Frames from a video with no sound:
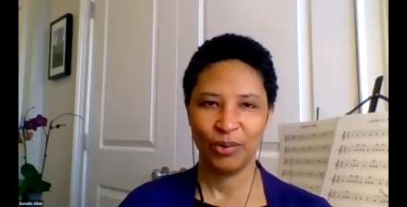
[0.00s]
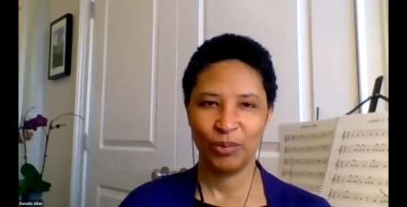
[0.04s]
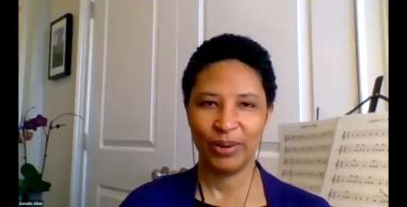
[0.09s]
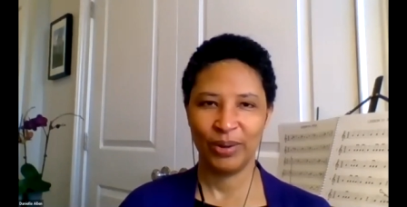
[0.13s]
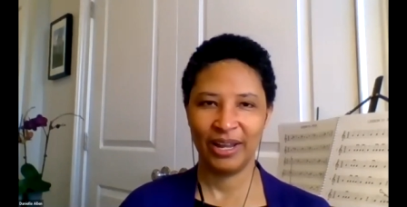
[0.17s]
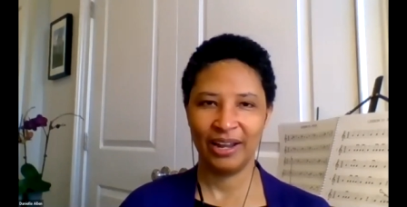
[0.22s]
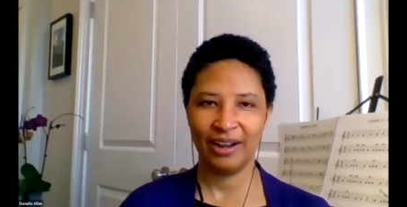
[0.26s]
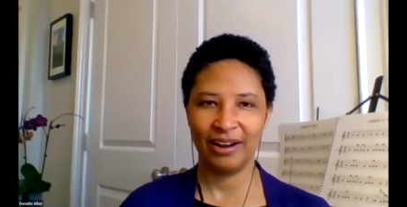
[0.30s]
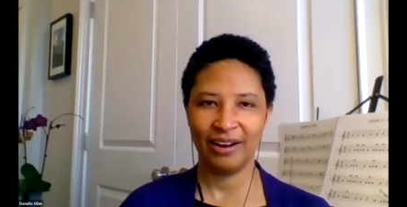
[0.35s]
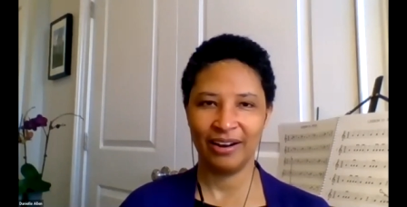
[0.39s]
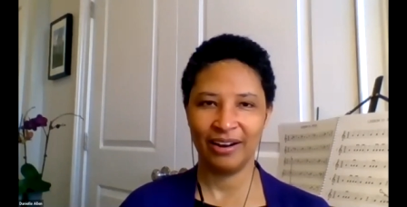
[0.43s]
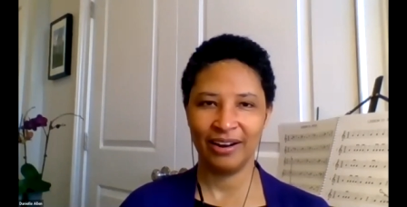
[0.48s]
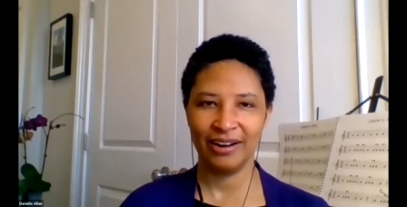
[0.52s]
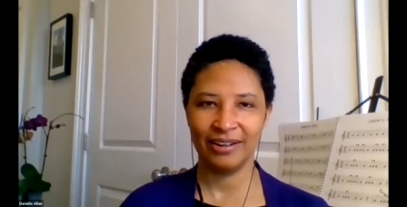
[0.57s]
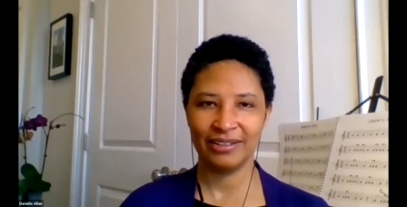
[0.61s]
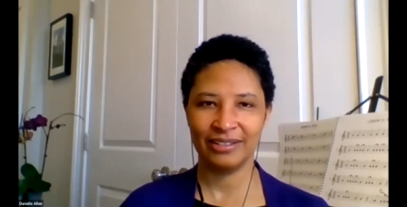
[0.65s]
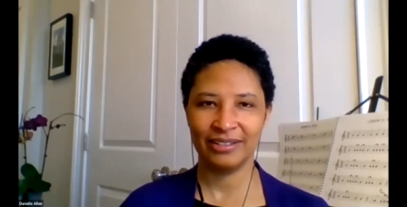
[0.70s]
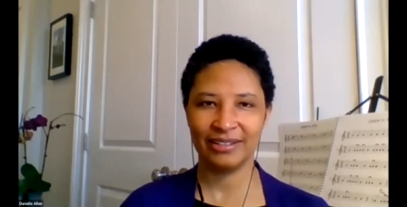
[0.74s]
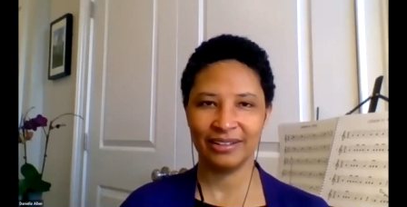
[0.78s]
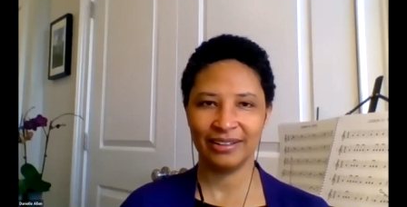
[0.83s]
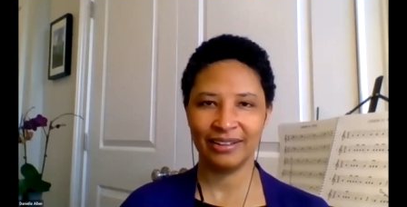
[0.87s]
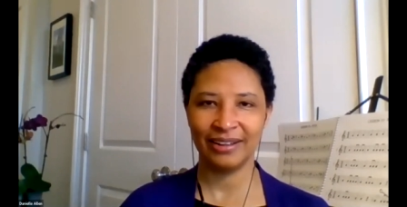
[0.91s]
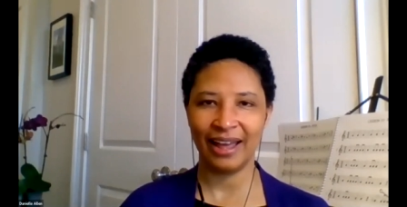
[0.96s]
We
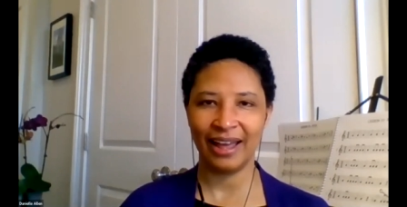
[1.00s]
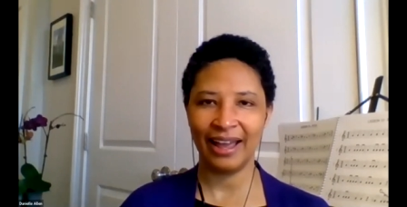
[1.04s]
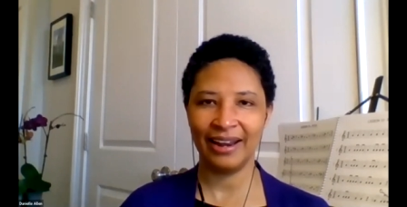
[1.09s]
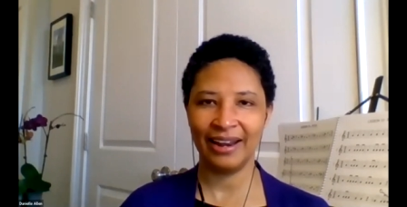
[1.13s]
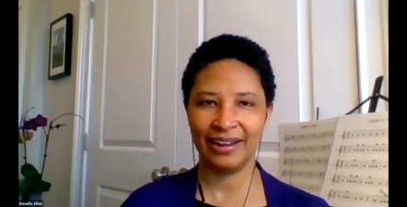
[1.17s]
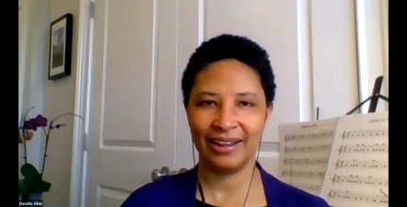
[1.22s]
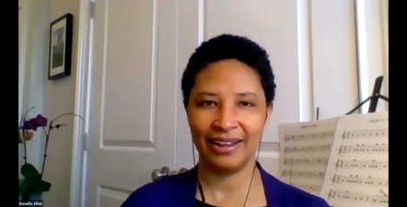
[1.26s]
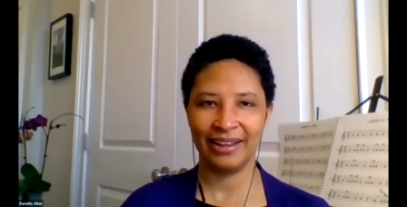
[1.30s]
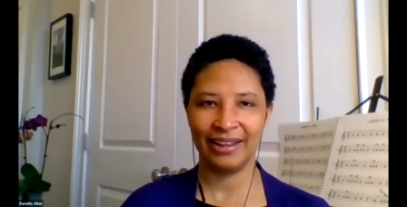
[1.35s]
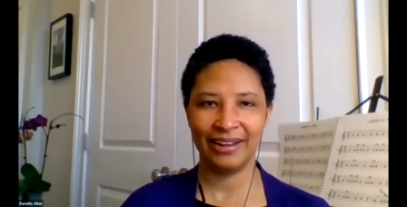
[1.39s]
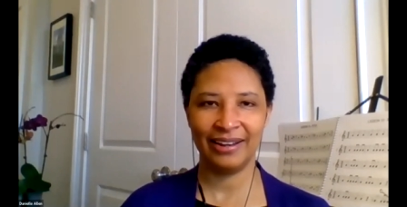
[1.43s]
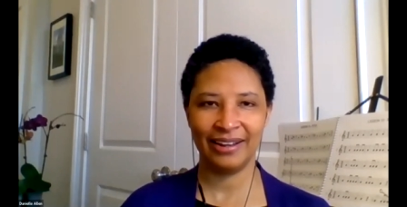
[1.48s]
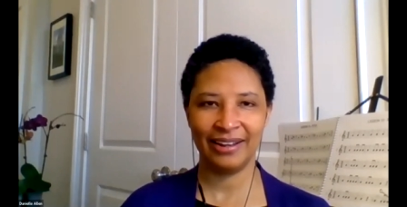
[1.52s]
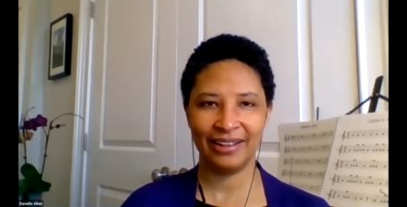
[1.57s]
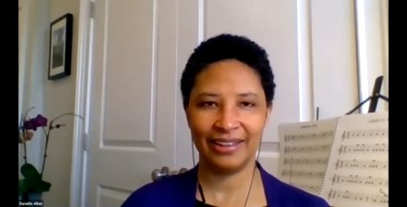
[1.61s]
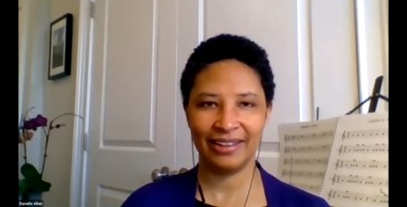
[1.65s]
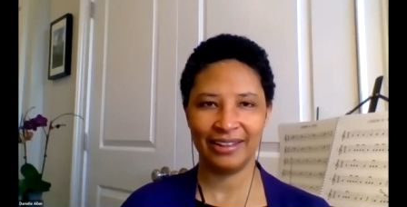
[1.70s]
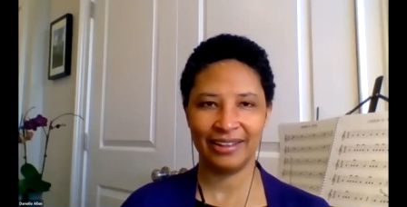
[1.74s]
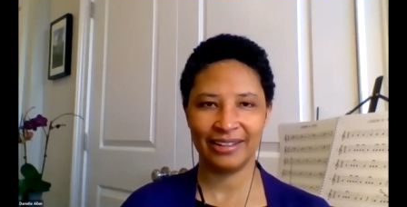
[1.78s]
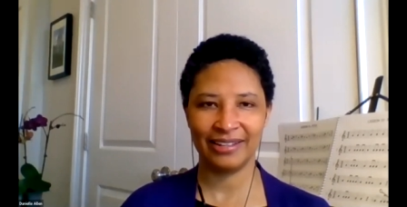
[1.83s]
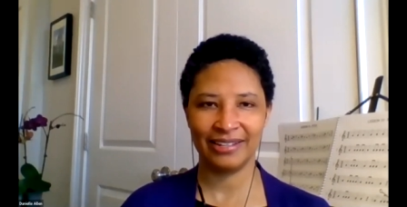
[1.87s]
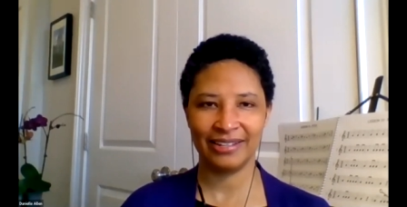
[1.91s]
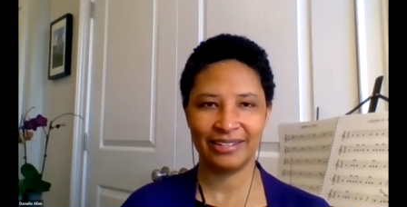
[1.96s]
are delighted
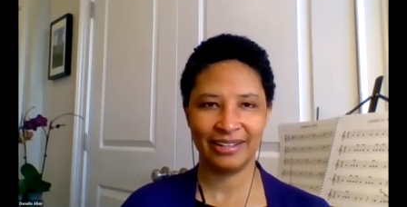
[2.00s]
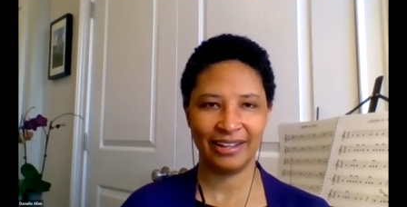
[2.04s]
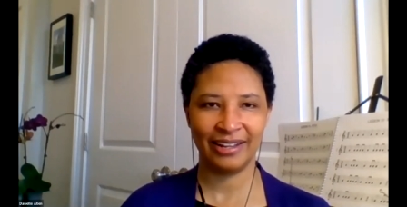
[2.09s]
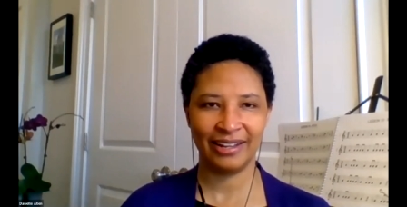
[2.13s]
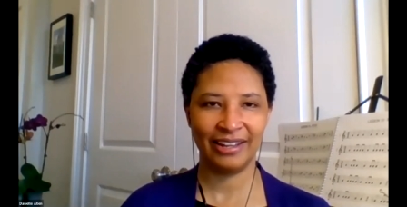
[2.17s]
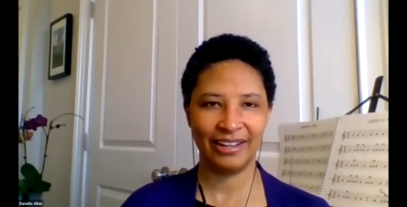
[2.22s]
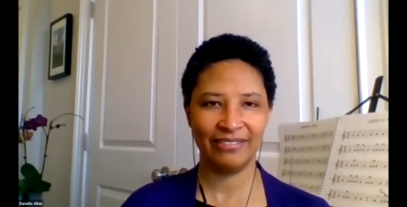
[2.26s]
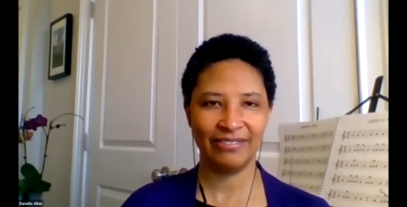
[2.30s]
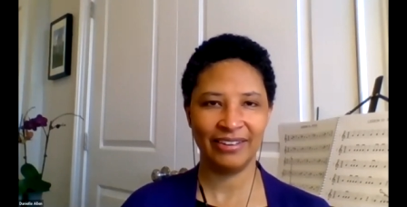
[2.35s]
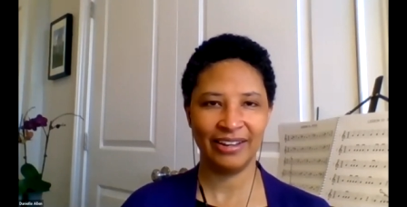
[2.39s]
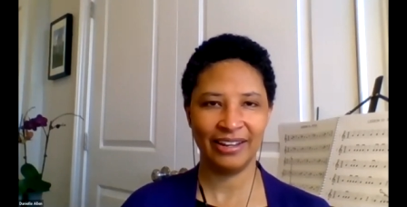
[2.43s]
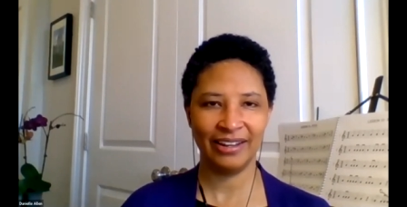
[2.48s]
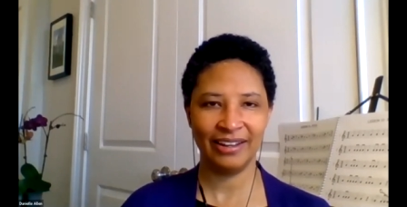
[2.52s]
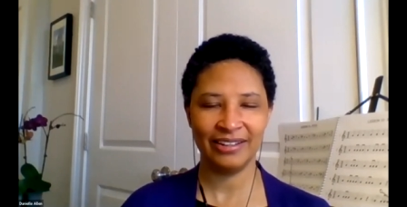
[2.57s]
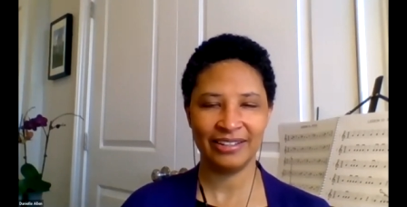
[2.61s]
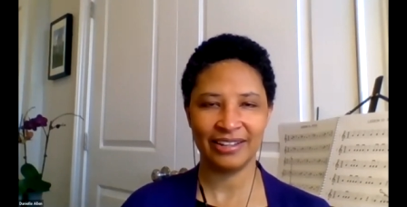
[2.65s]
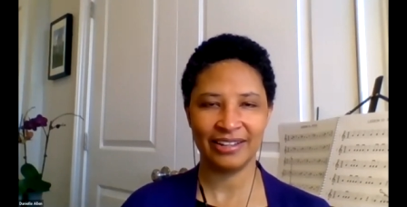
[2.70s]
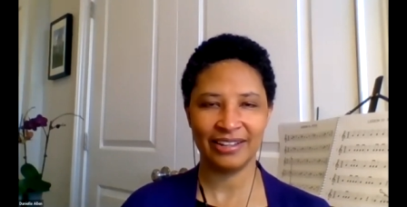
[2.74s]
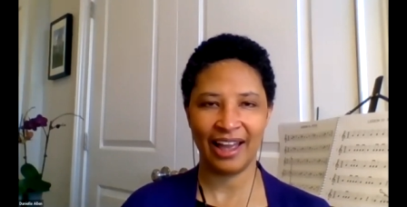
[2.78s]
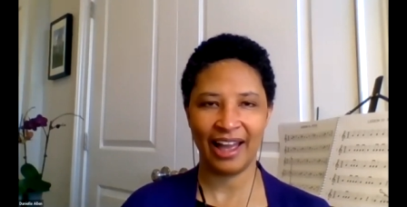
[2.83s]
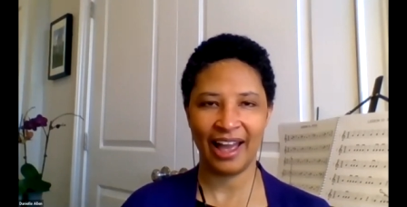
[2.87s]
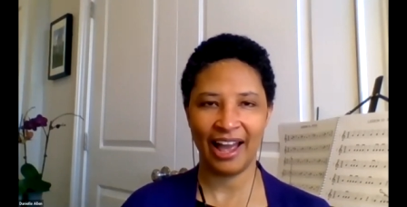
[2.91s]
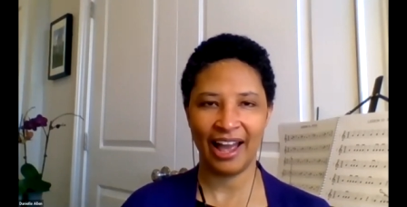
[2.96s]
this evening
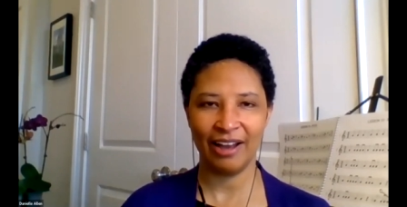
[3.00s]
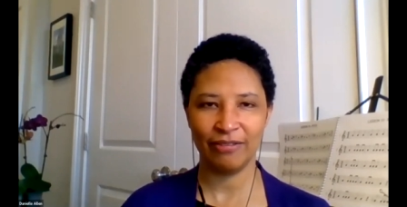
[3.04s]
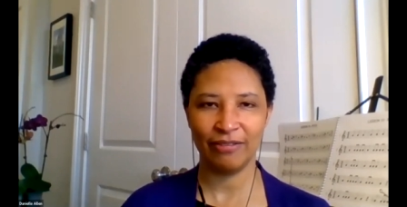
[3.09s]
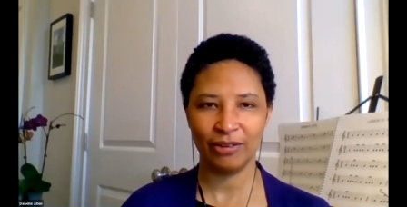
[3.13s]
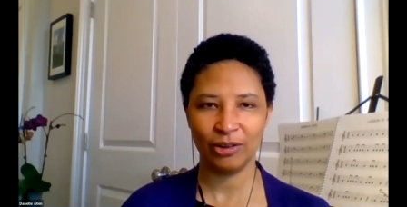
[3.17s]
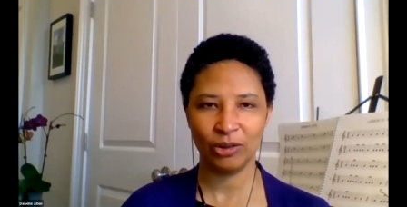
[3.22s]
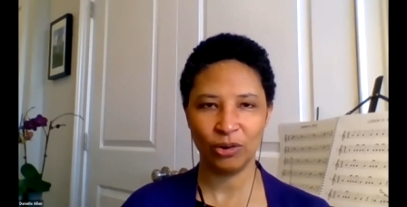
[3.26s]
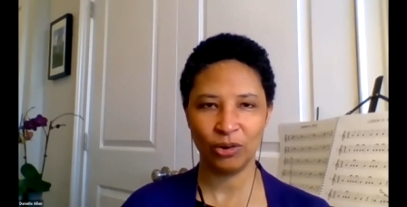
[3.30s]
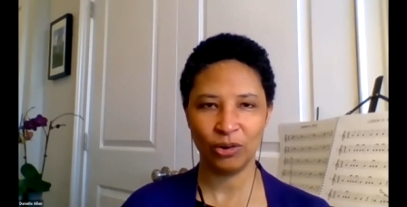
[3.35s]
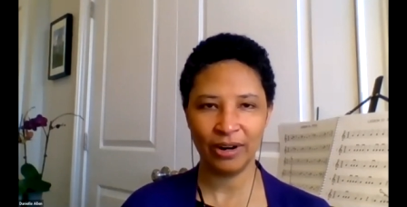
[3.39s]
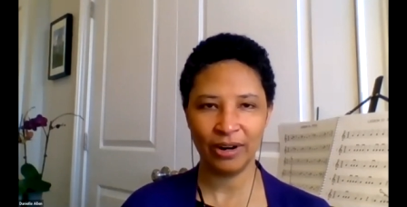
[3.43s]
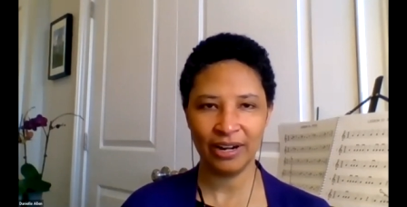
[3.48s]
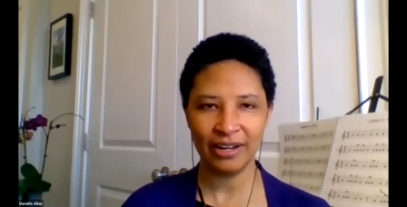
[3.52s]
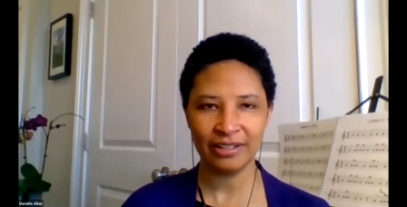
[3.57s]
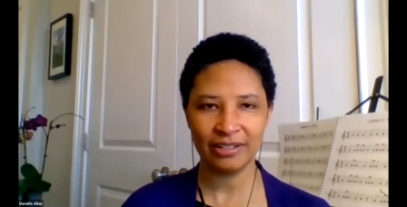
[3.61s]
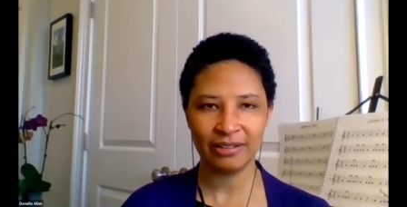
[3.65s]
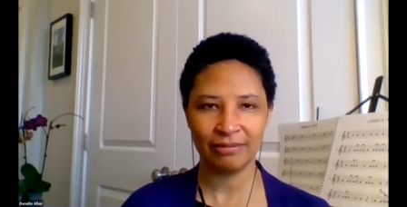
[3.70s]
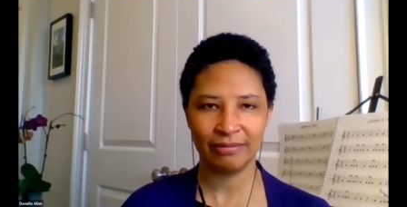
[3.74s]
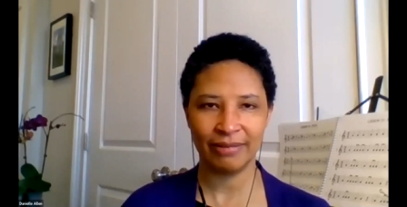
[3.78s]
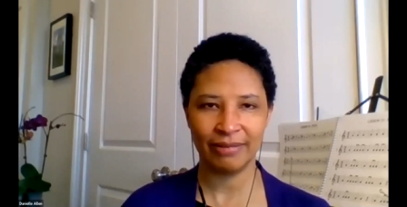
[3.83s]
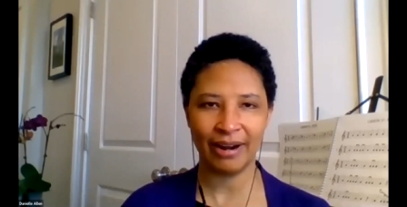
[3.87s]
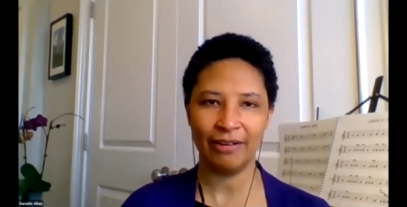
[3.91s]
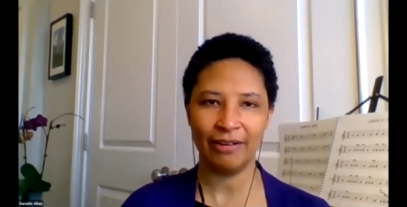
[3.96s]
to have
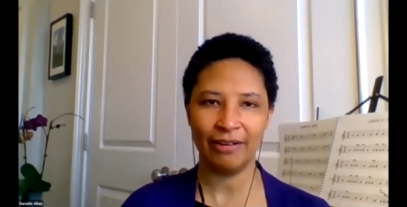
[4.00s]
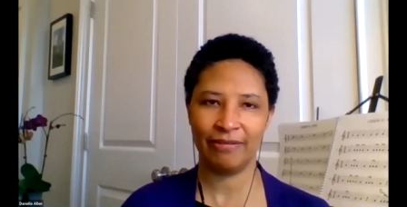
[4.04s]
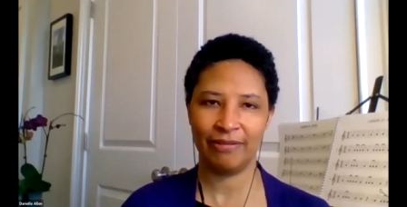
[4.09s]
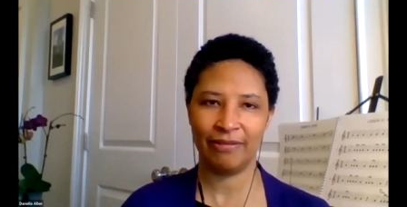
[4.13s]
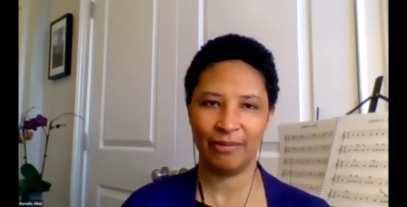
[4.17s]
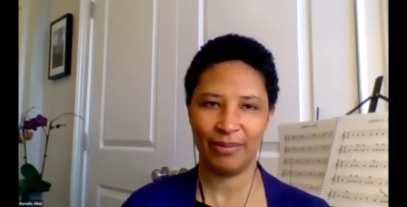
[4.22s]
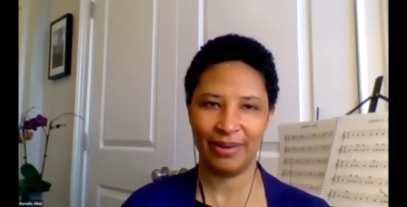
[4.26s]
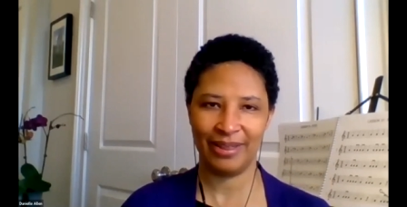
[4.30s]
Laurence Ralph